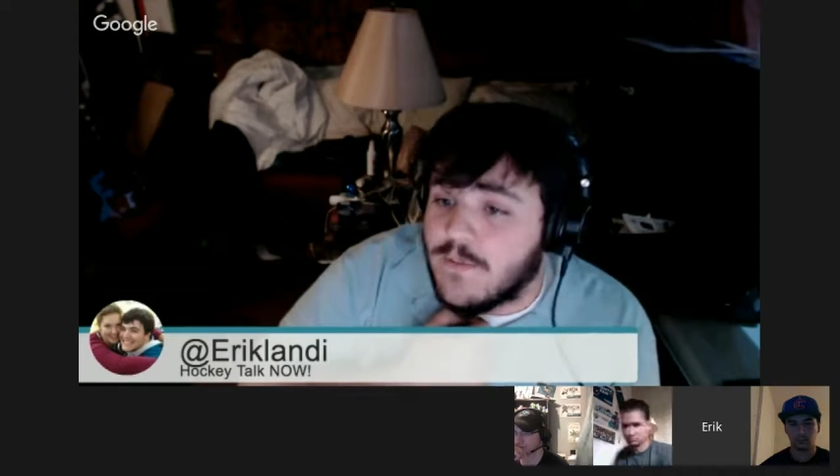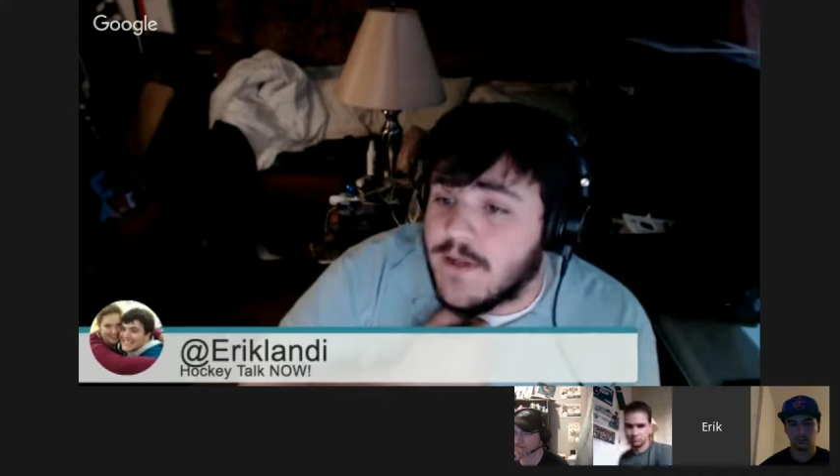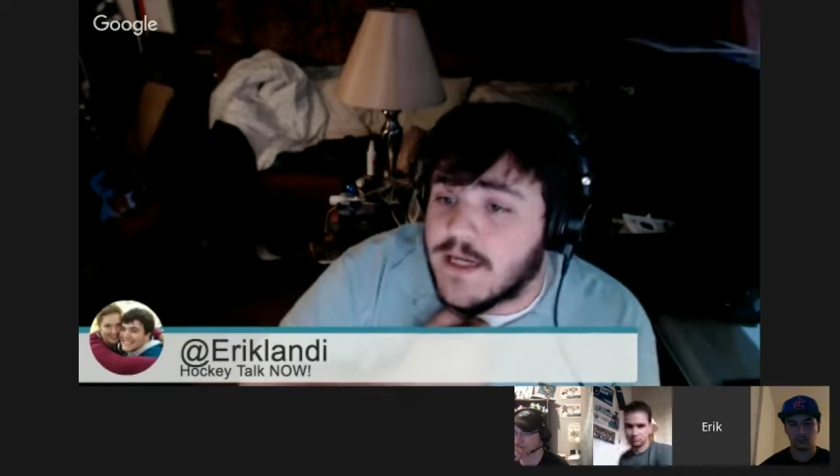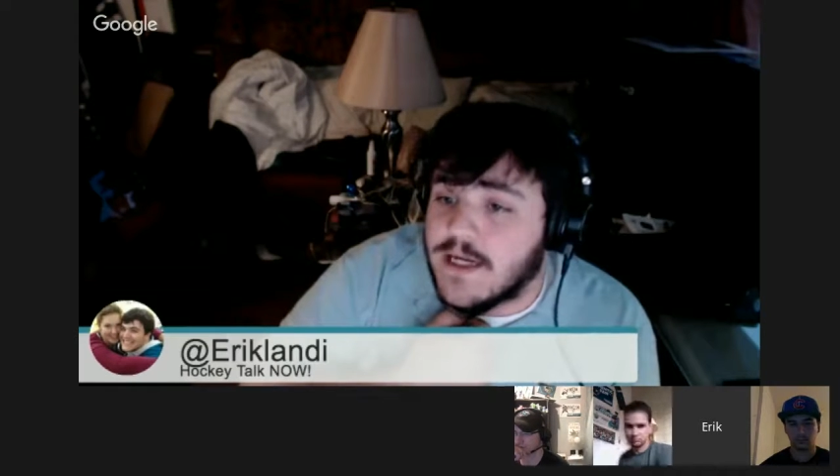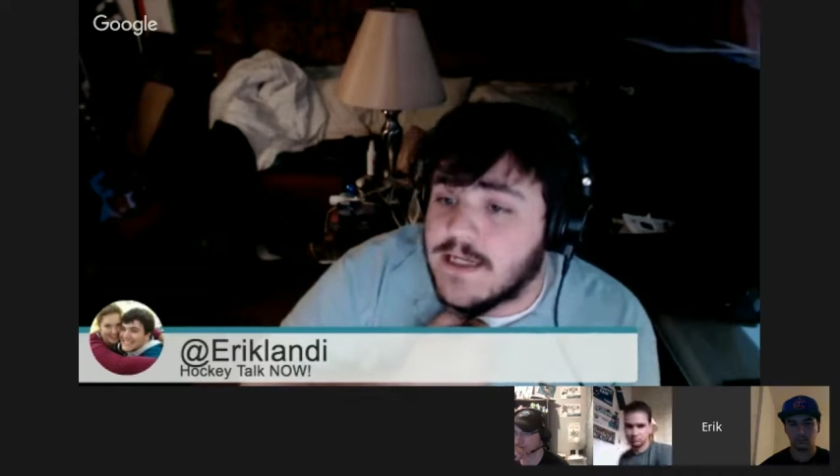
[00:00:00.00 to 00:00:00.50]

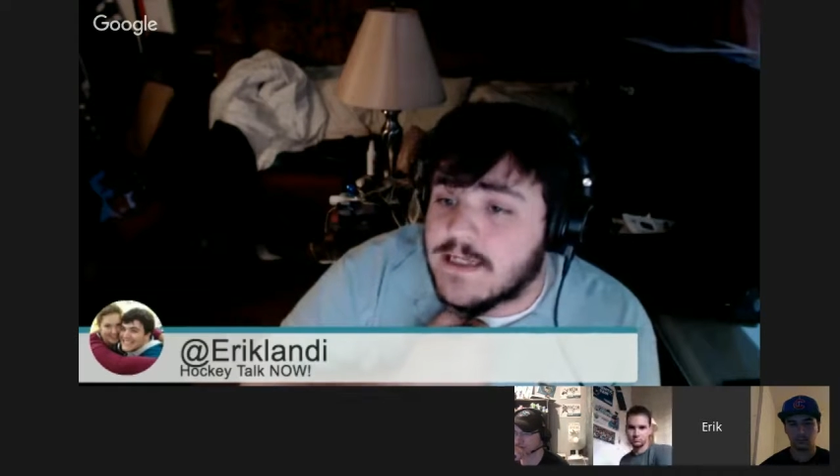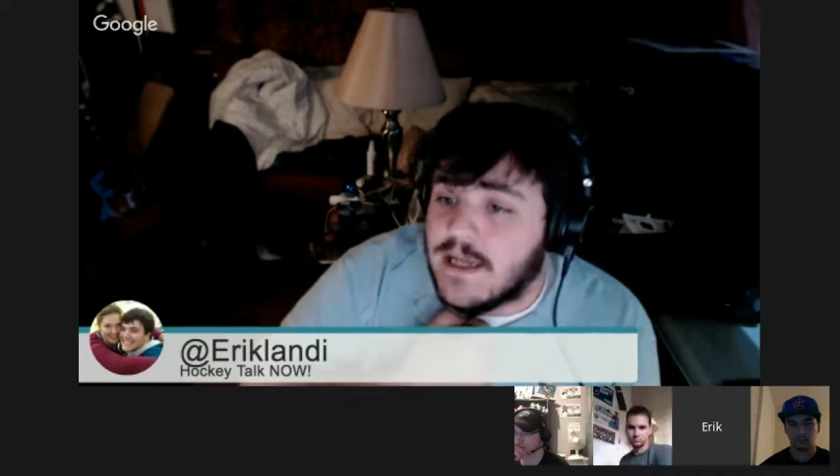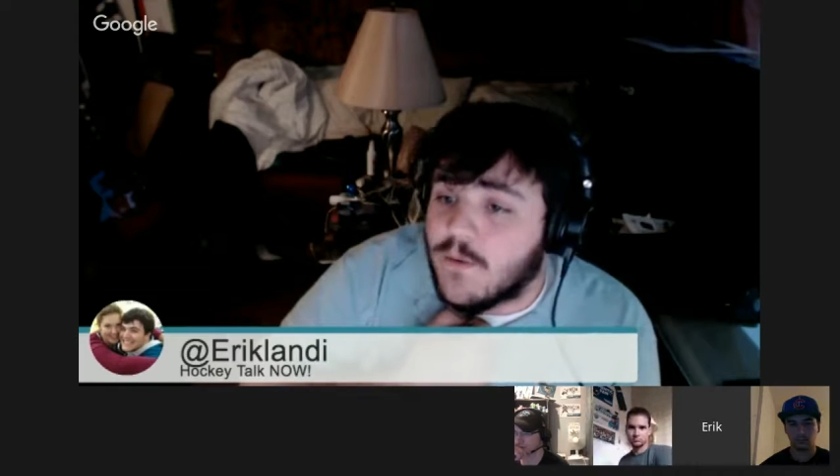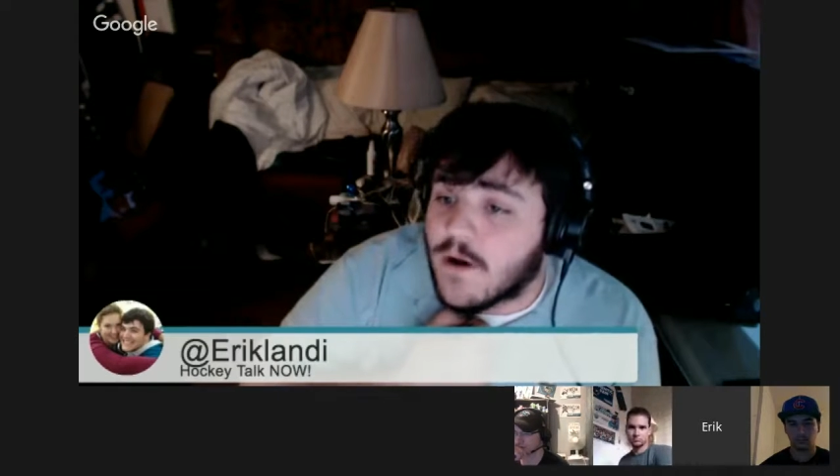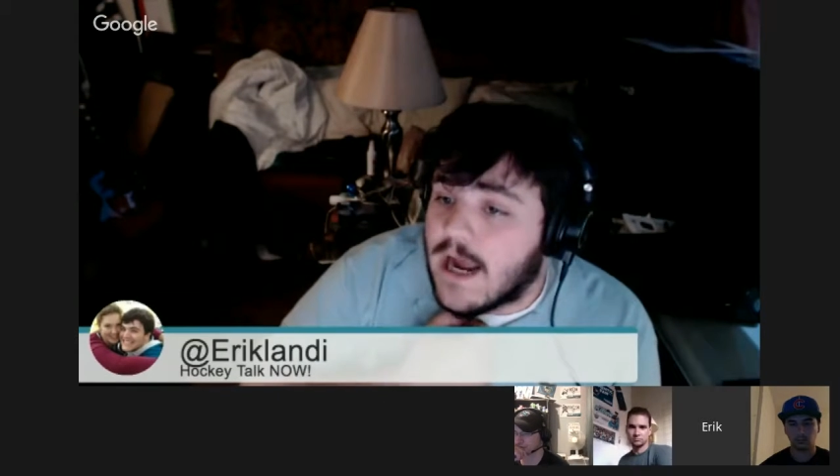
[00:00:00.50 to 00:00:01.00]
because
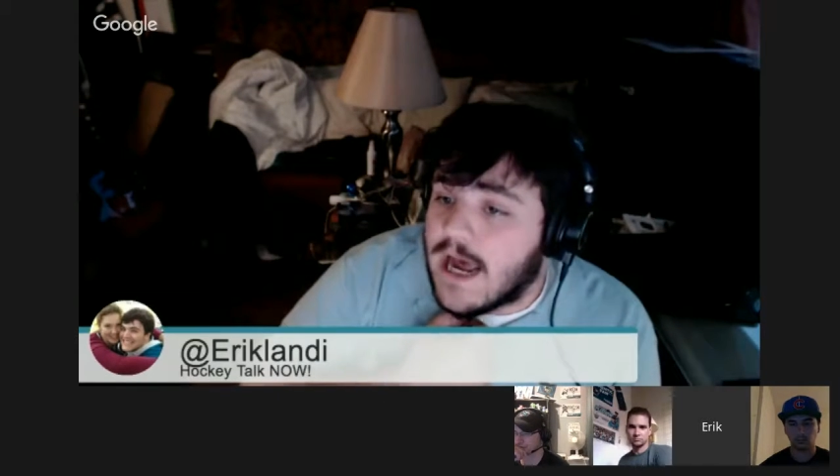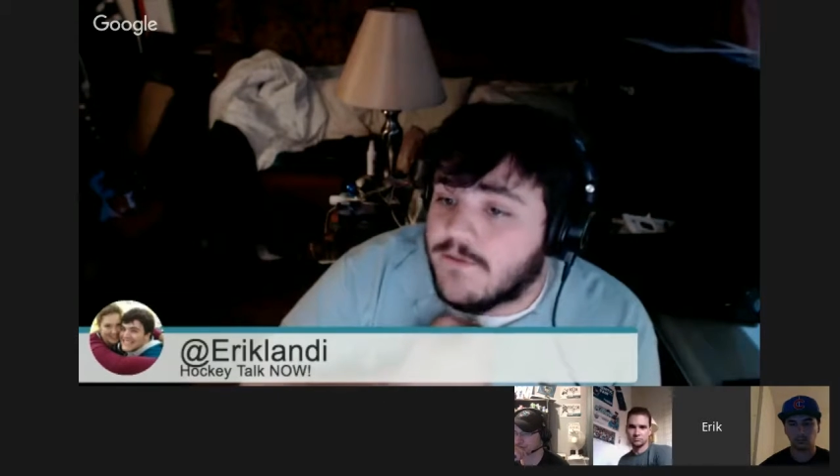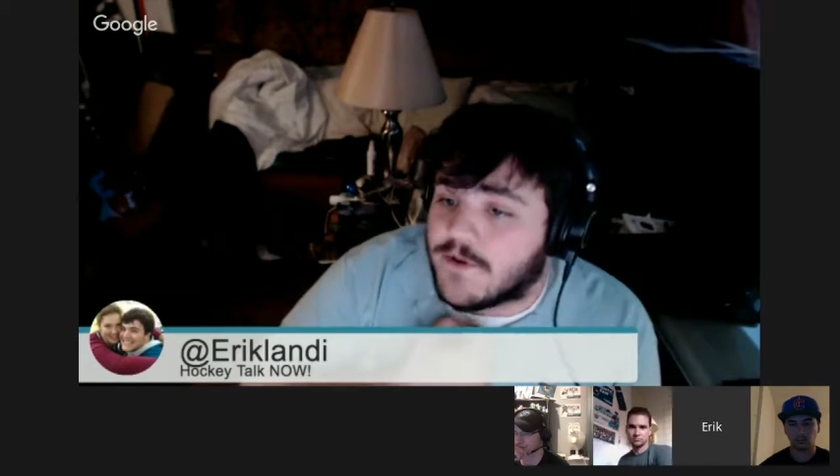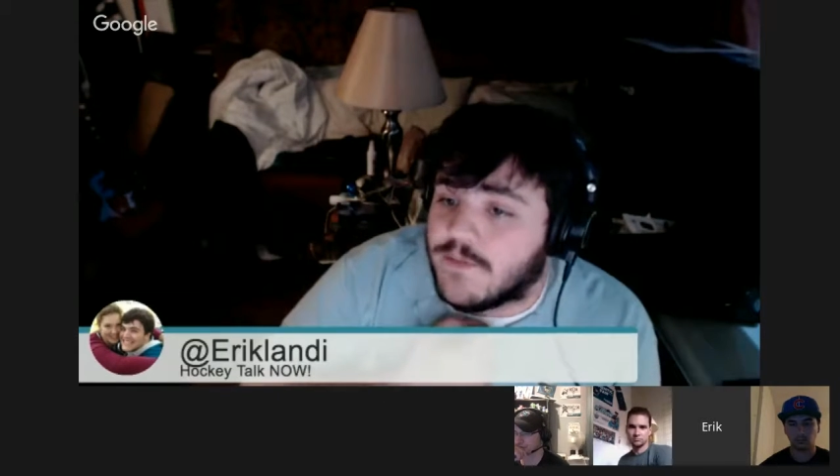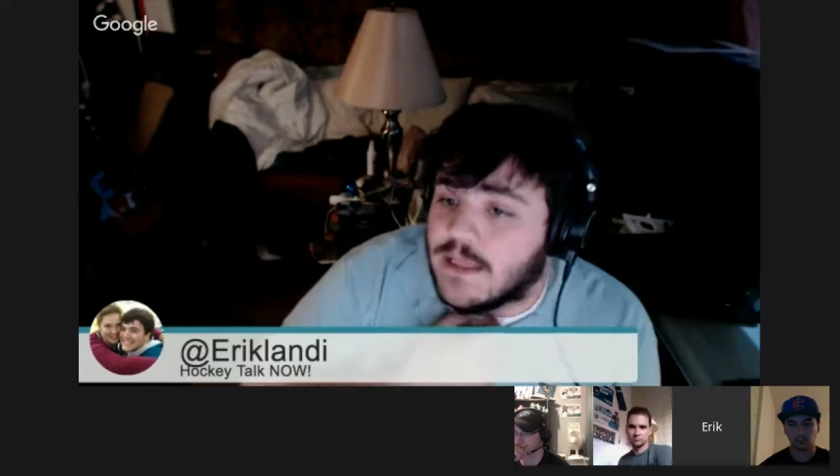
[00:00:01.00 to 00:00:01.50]
they were
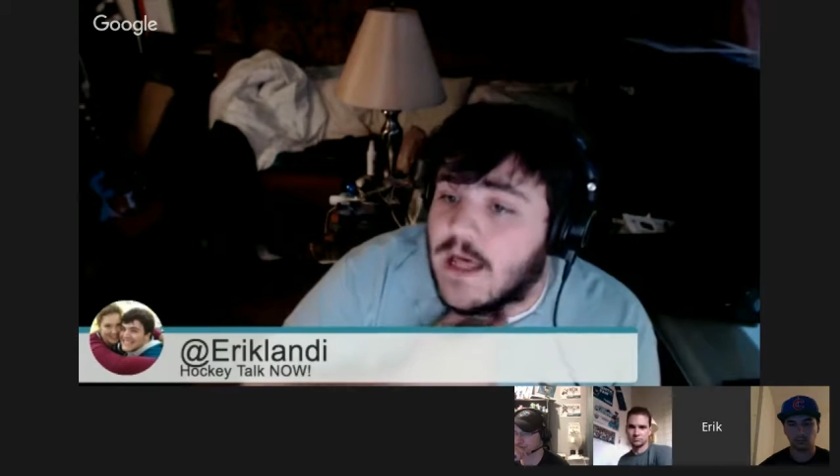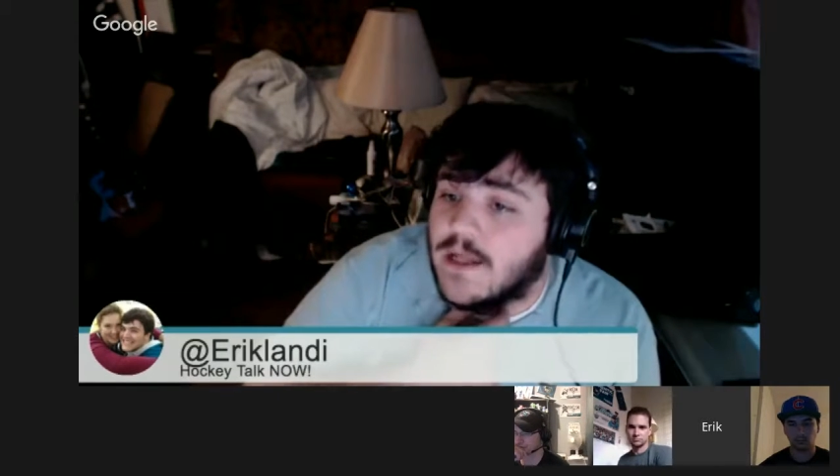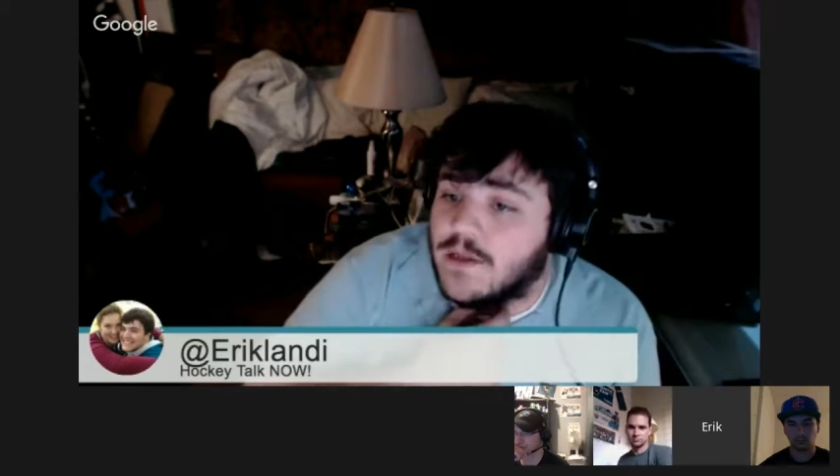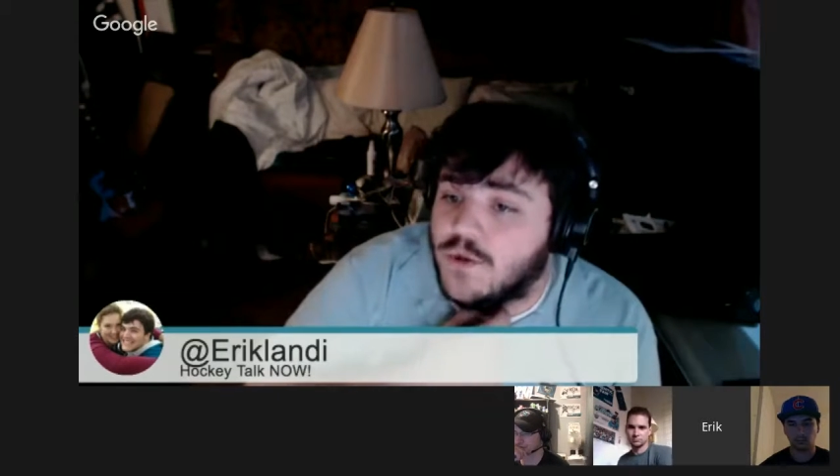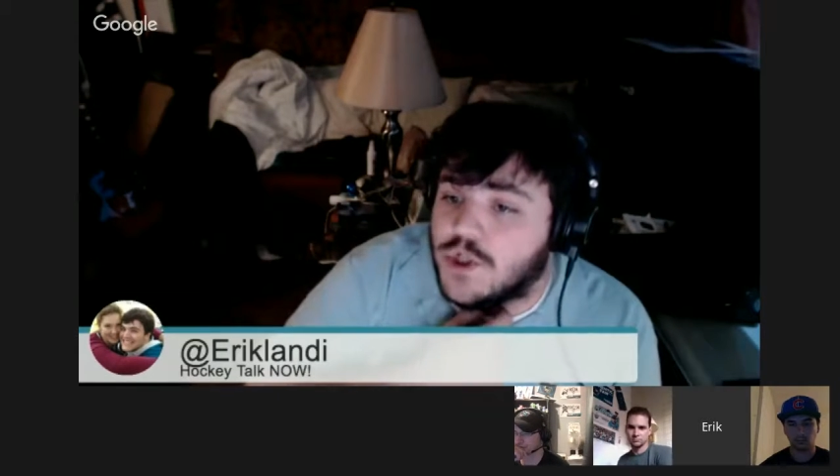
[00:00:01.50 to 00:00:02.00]
after
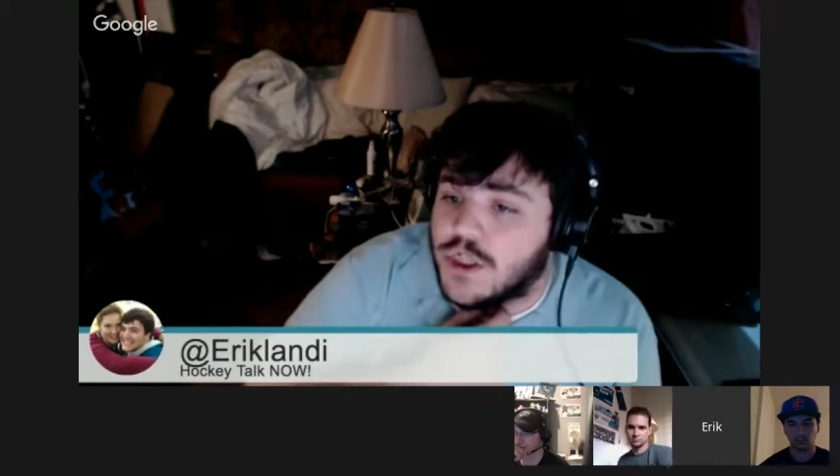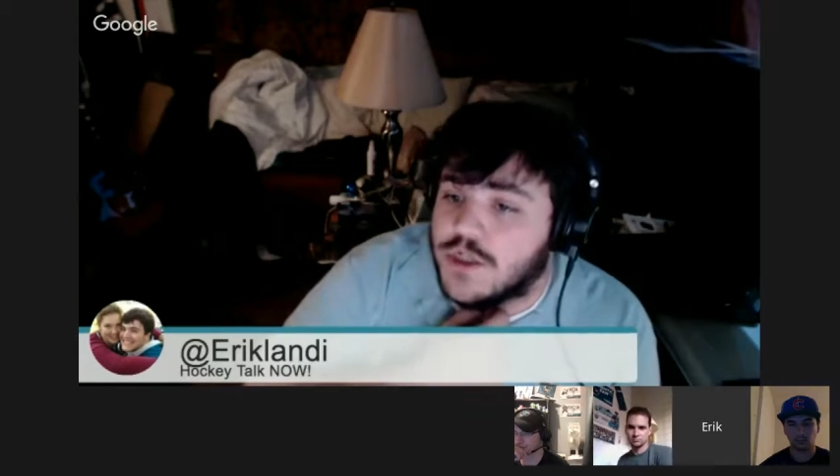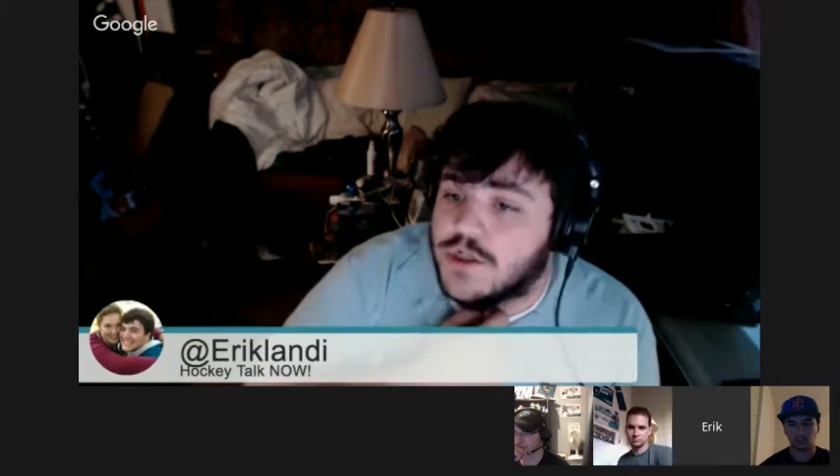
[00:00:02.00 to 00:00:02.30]
Milan Lucic.